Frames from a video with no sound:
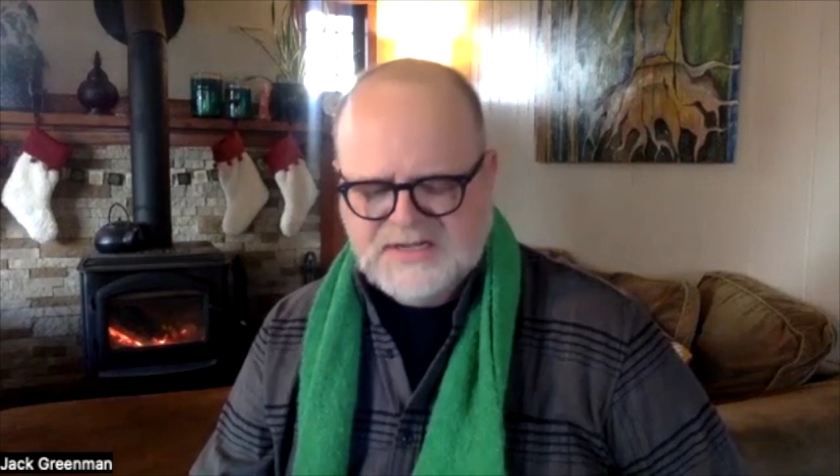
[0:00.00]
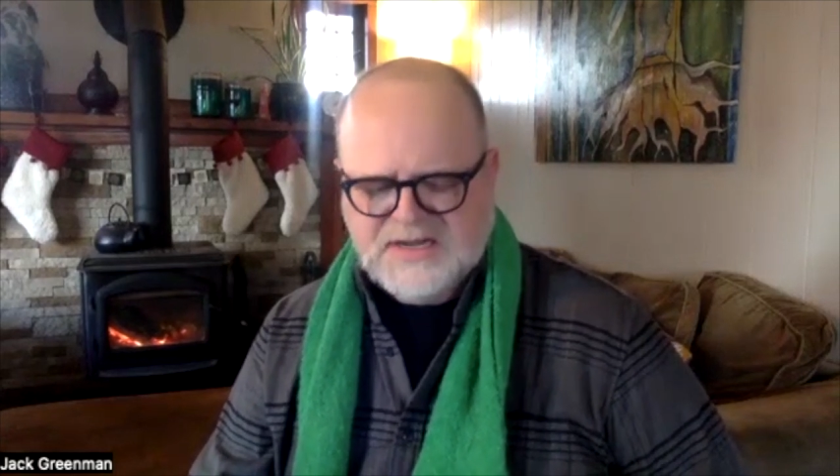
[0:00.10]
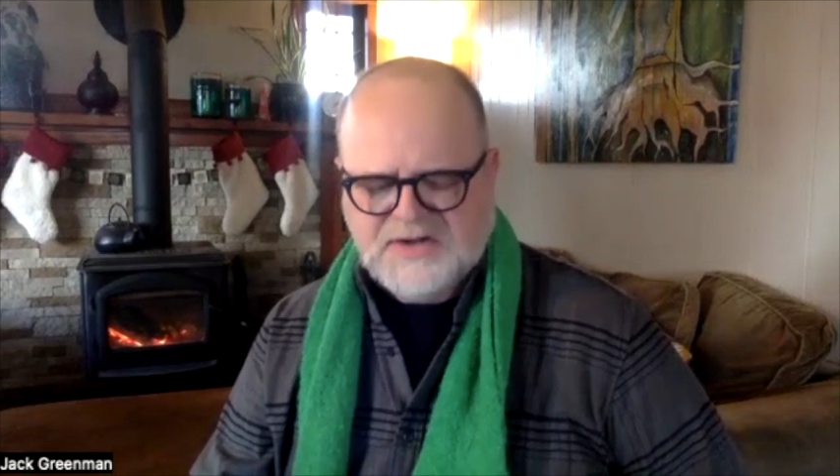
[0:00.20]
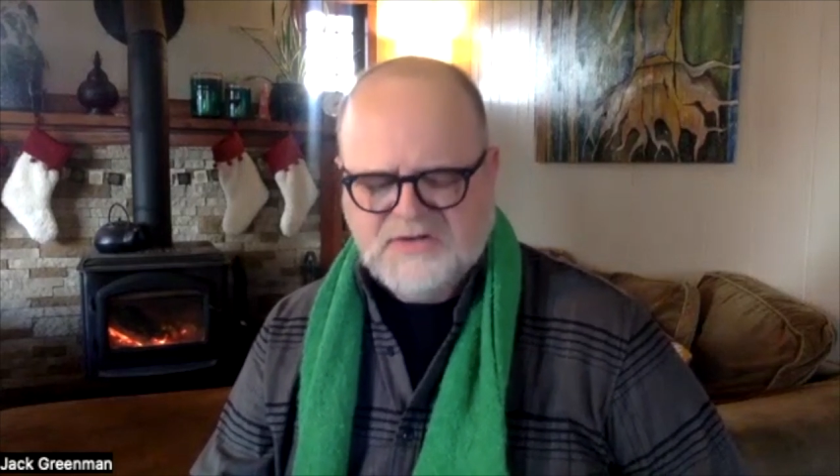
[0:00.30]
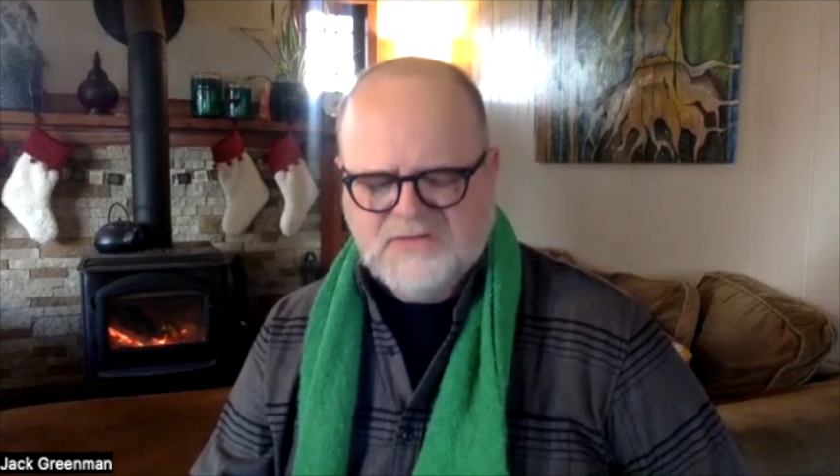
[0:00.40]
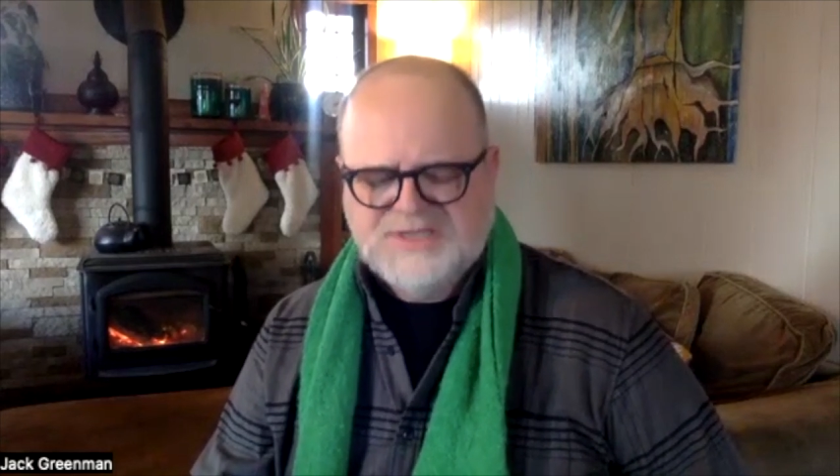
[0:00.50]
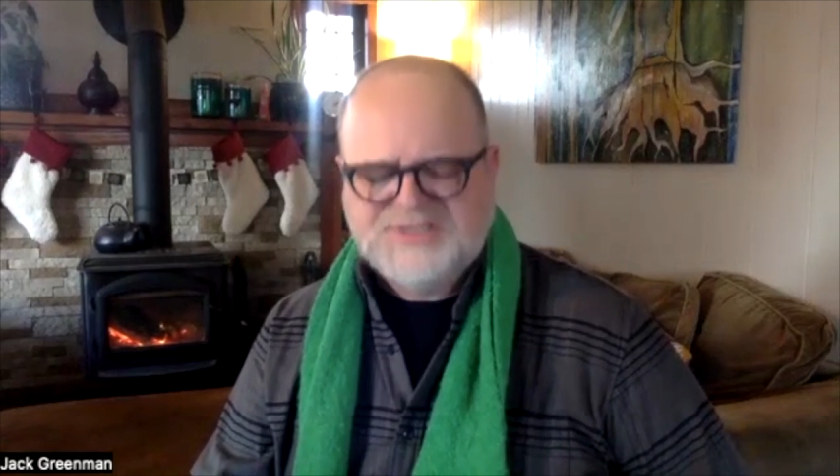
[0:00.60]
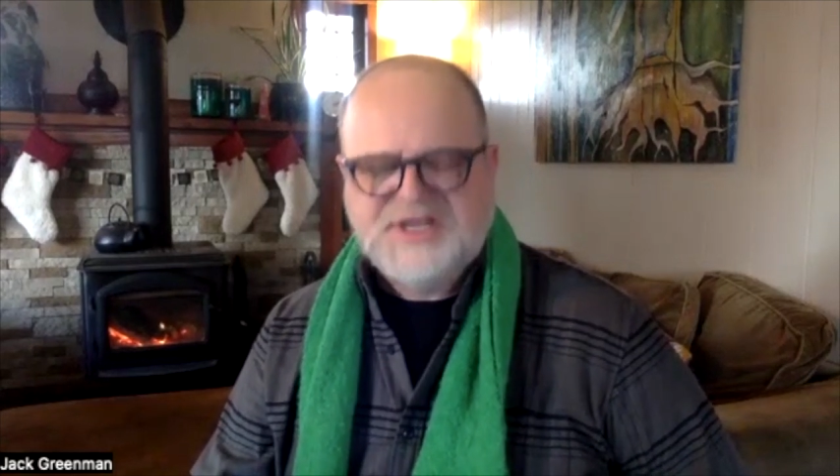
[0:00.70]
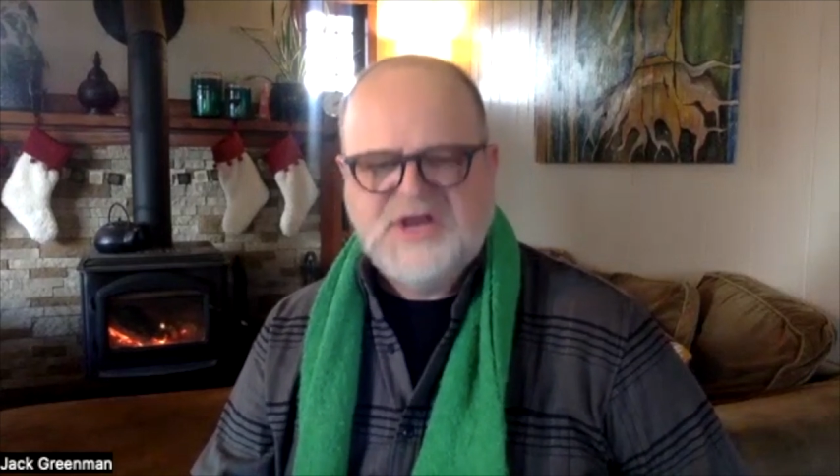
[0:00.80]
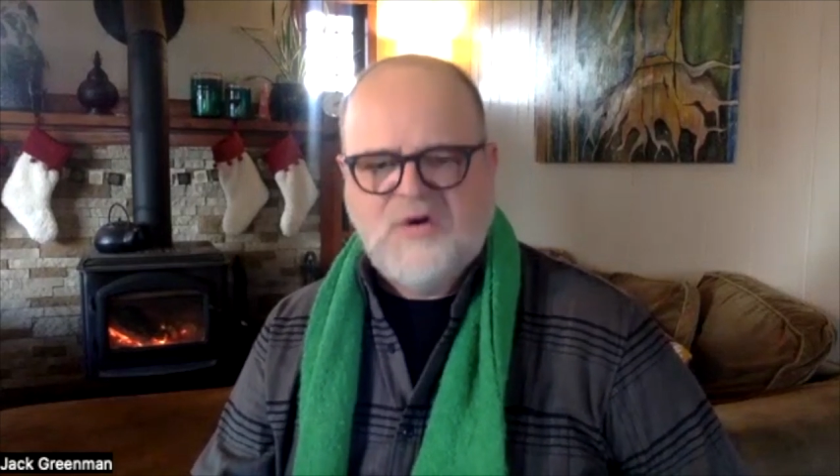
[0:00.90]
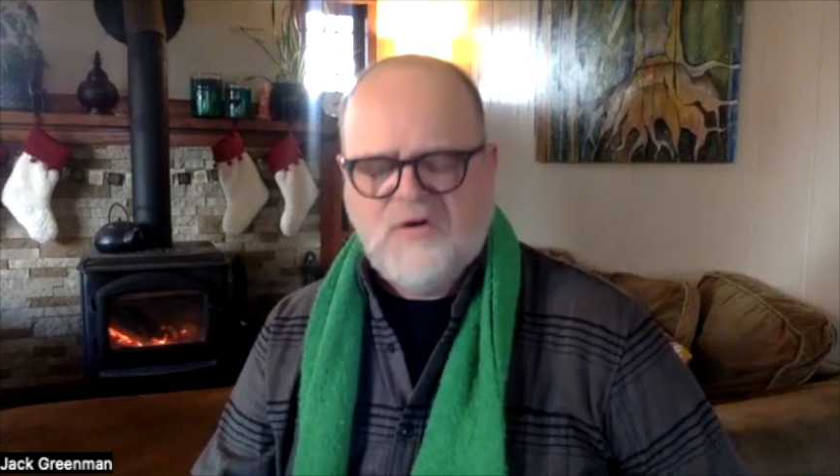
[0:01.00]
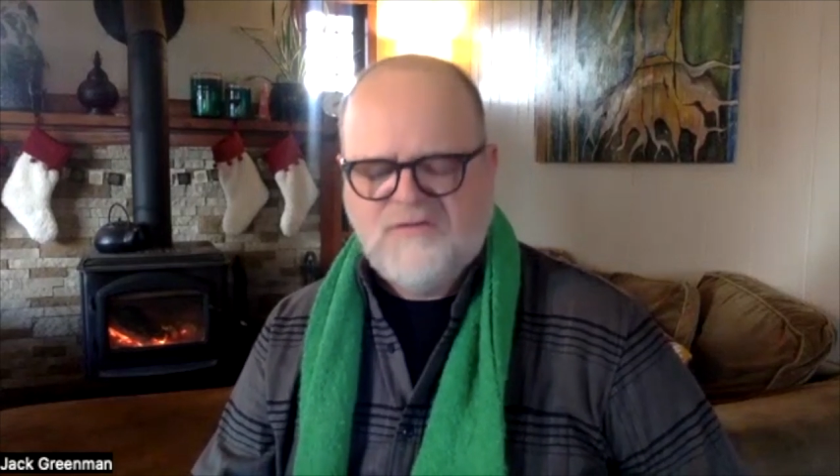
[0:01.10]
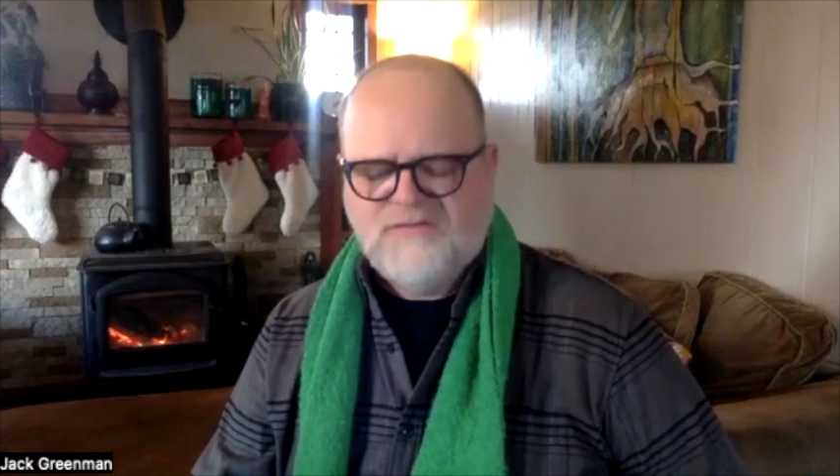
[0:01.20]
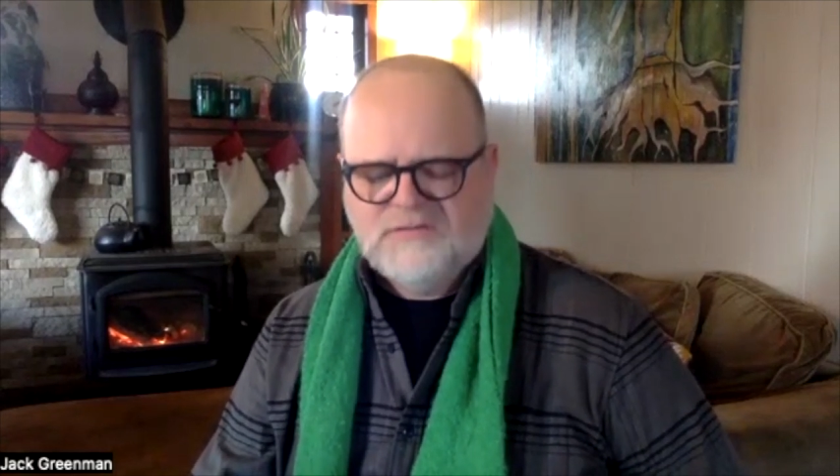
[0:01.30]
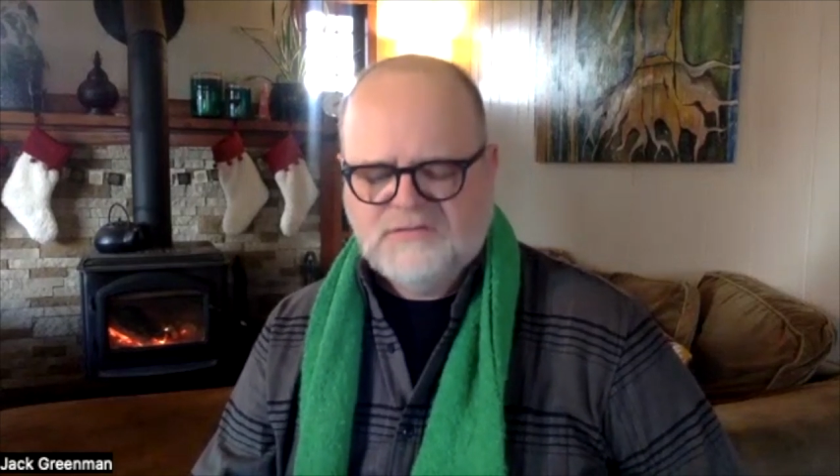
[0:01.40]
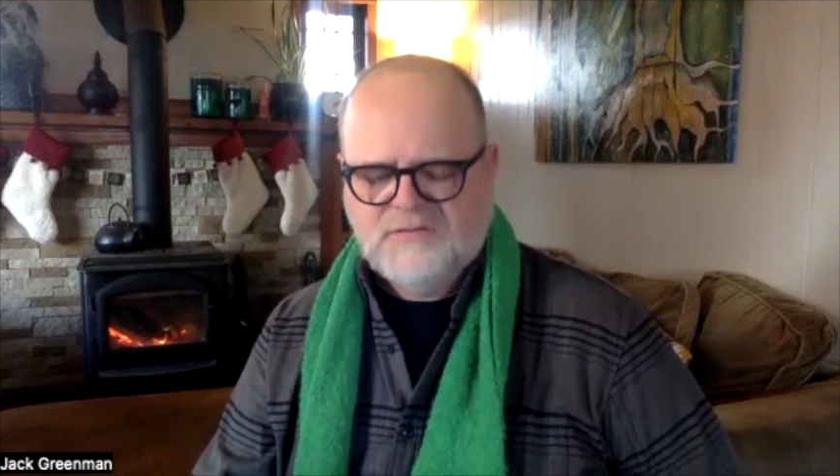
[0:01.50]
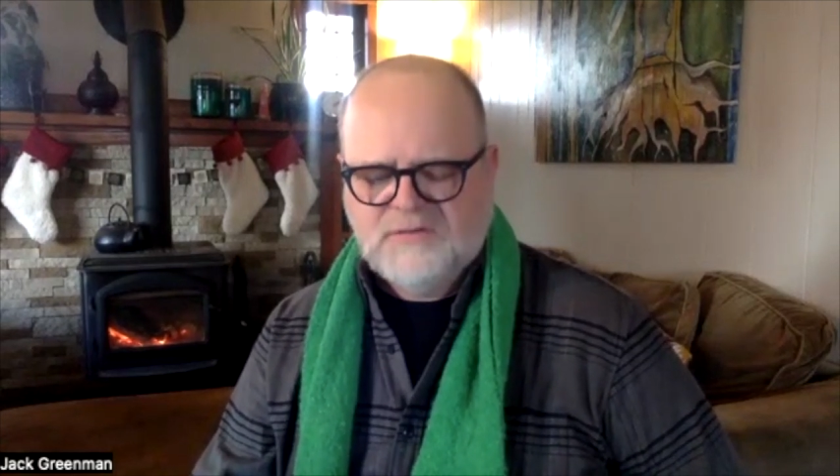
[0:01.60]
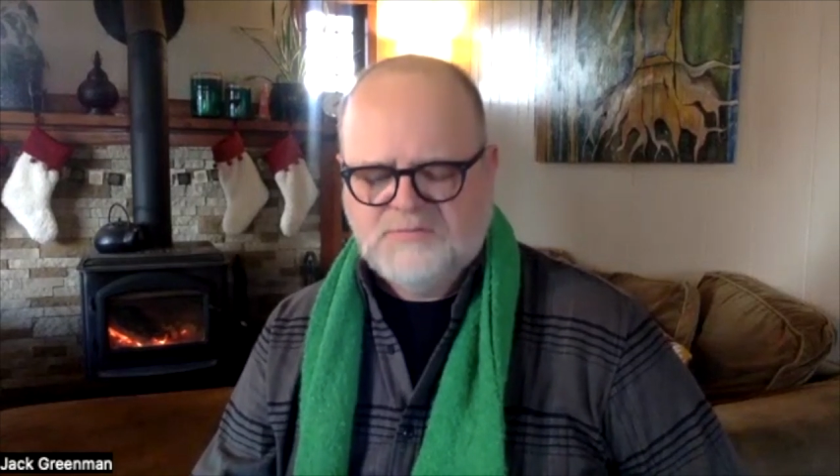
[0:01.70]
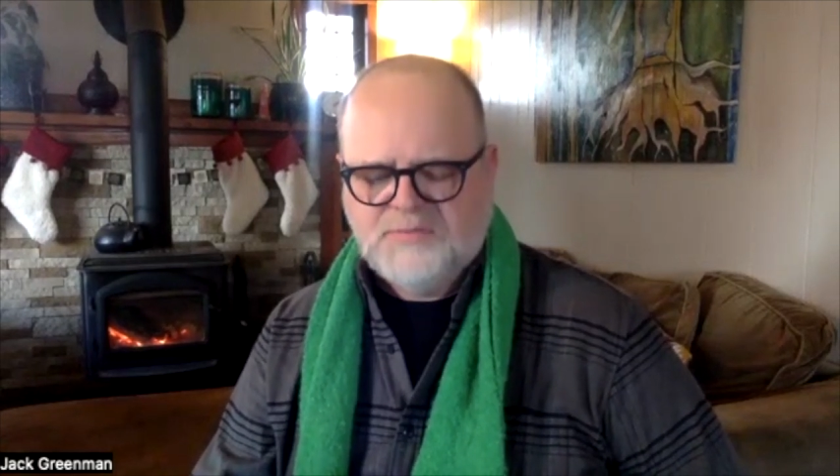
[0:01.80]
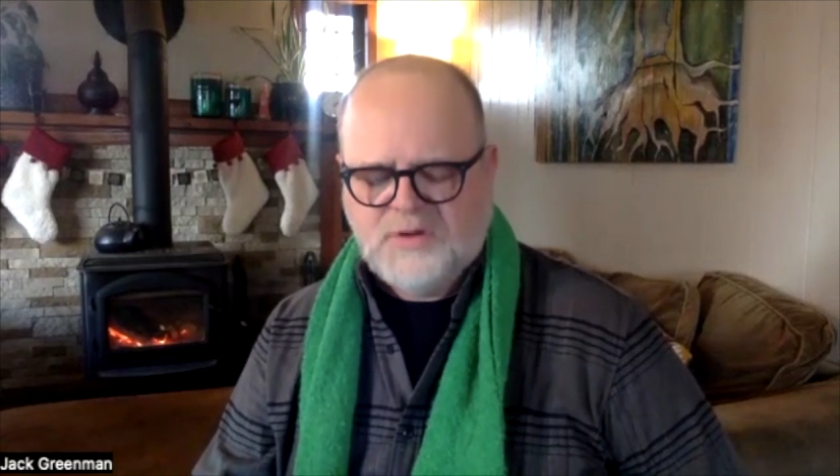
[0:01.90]
and greasy offal were
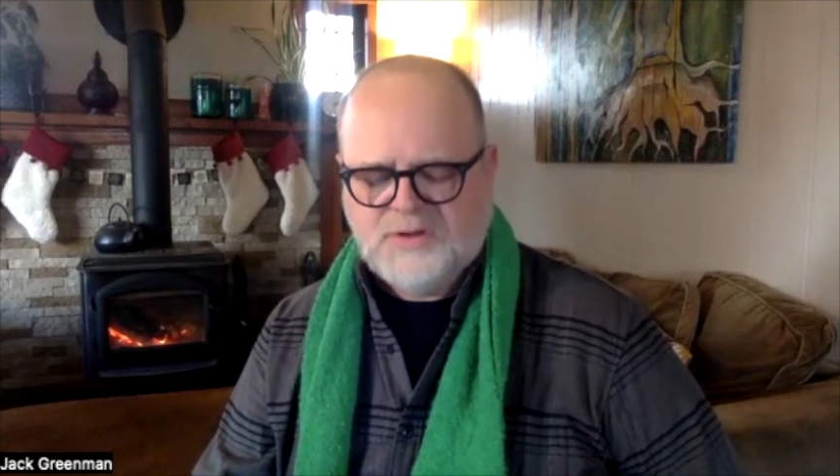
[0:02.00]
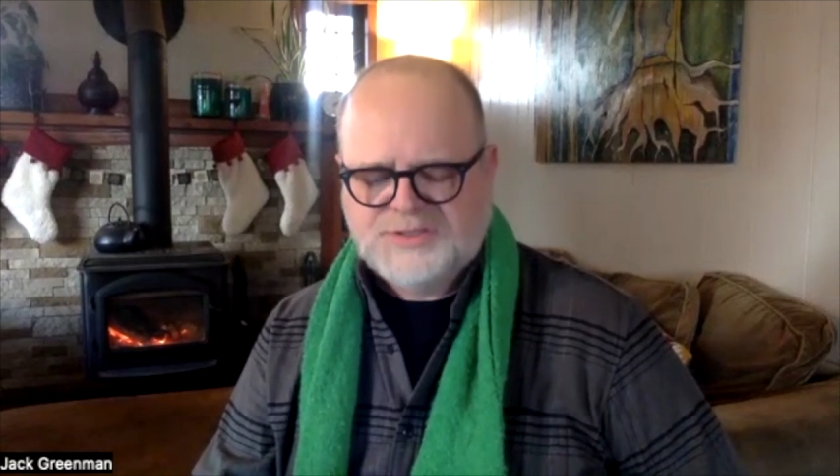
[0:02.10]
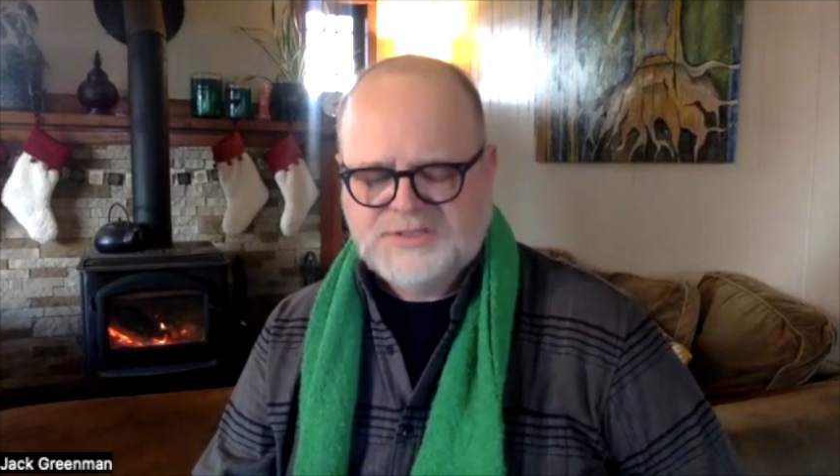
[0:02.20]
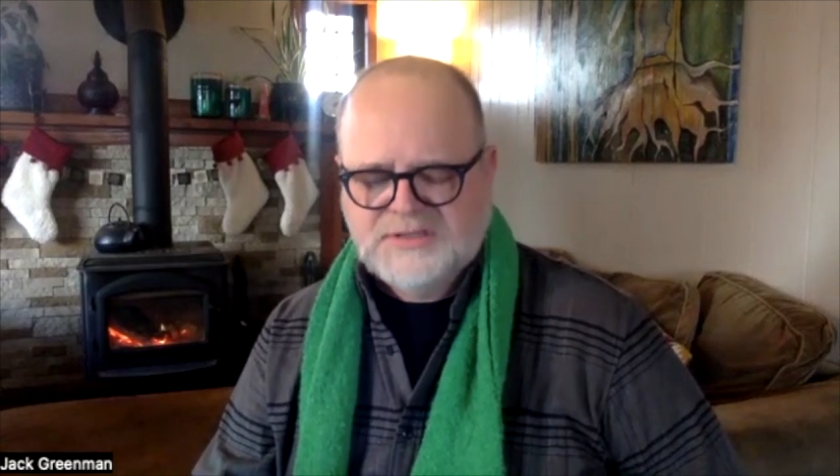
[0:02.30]
bought.